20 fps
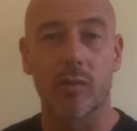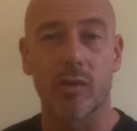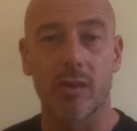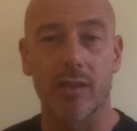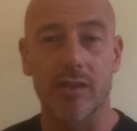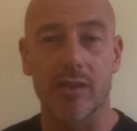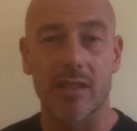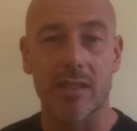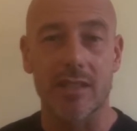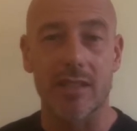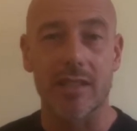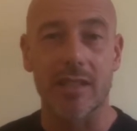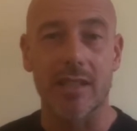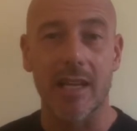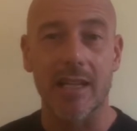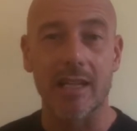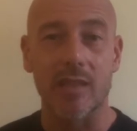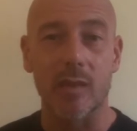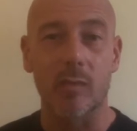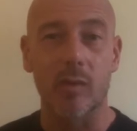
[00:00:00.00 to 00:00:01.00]
more than 60
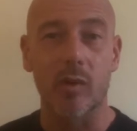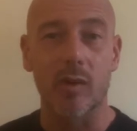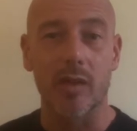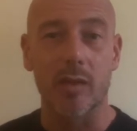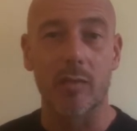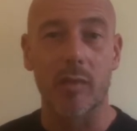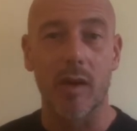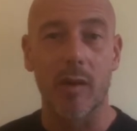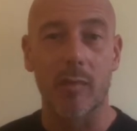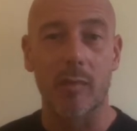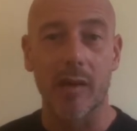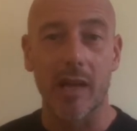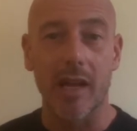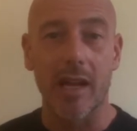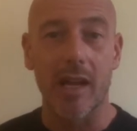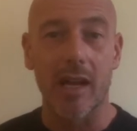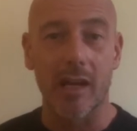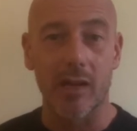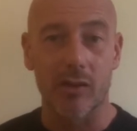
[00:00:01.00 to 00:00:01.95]
data points per player